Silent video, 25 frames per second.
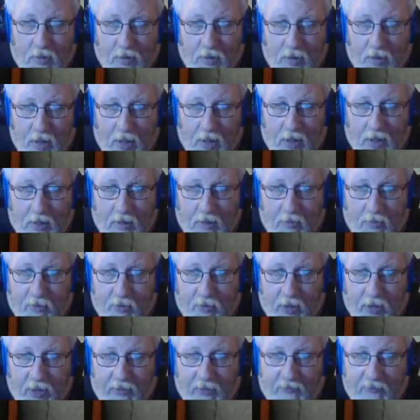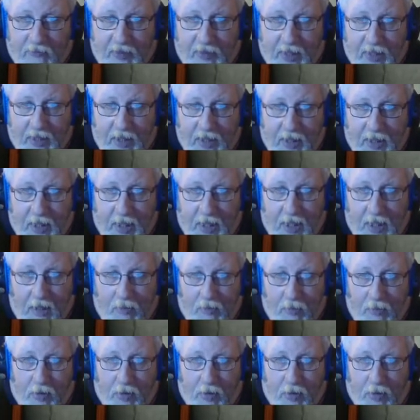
And try and find a gap.